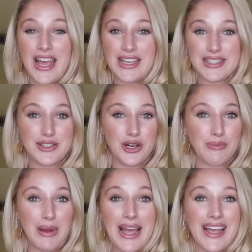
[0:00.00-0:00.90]
It's
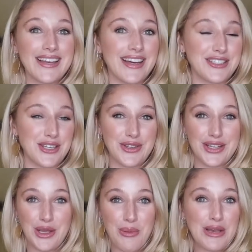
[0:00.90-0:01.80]
not paid. I don't
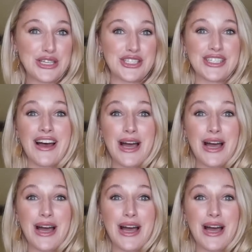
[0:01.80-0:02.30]
earn commission.